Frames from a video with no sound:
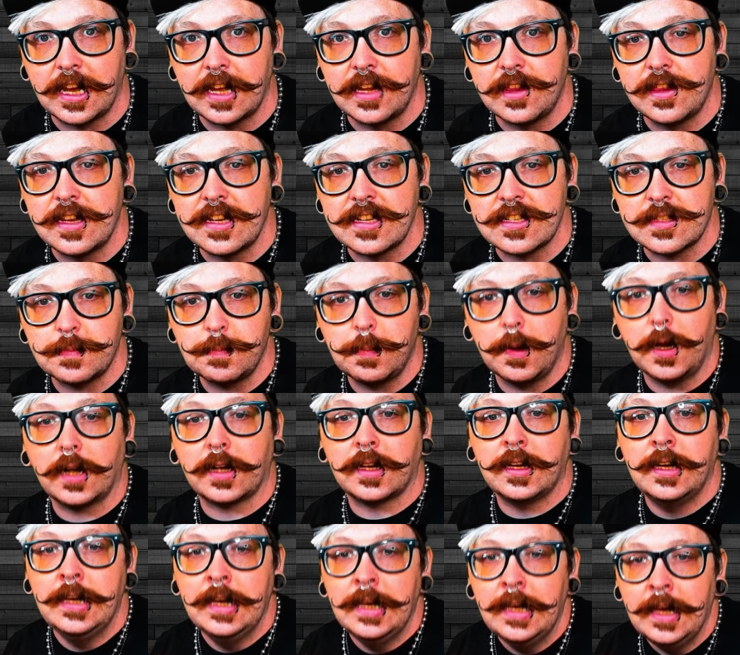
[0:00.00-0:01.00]
in this
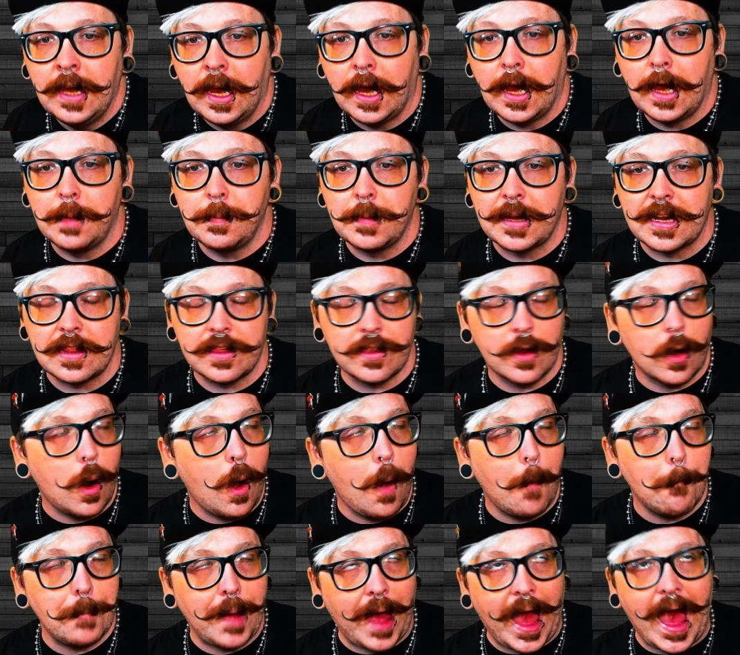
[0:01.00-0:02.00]
book, and they're all